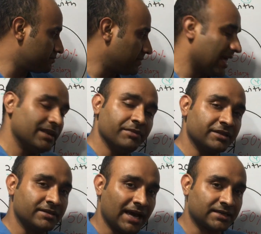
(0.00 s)

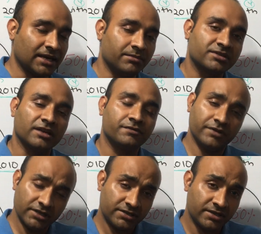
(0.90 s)
element that comes at
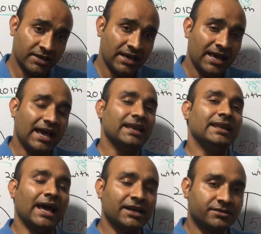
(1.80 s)
first, and
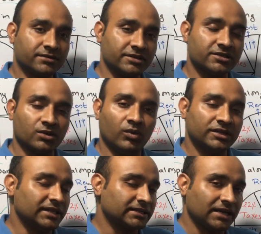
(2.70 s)
latter is the
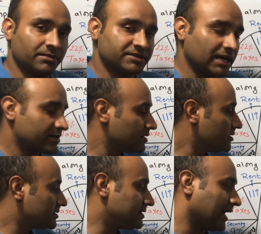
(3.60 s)
one that comes at
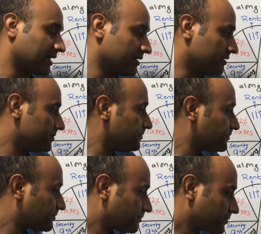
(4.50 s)
second.
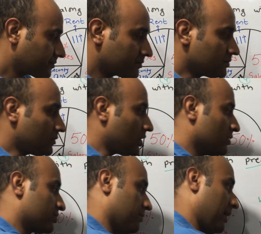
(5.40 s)

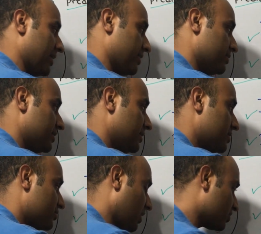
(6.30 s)
So by using
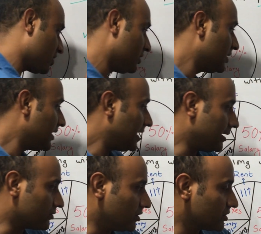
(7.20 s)
this structure,
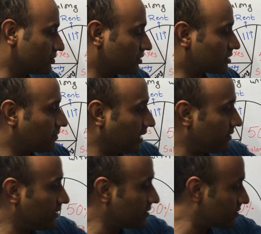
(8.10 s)
I'm going to
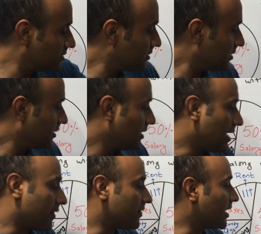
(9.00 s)
explain this,
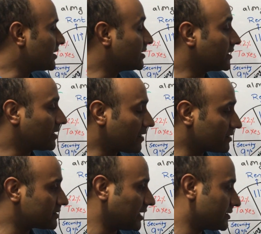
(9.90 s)
and then in
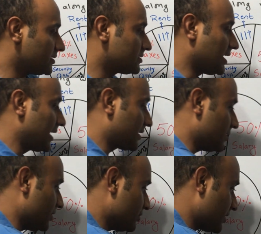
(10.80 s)
another sentence, I
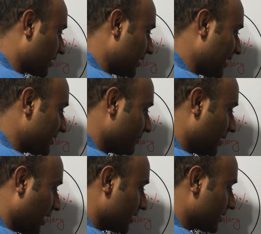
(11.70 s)
can use a connective
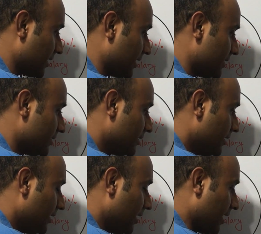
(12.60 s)
like in
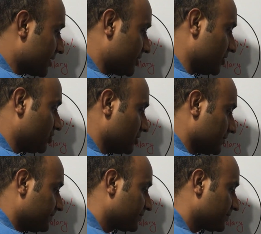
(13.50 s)
addition.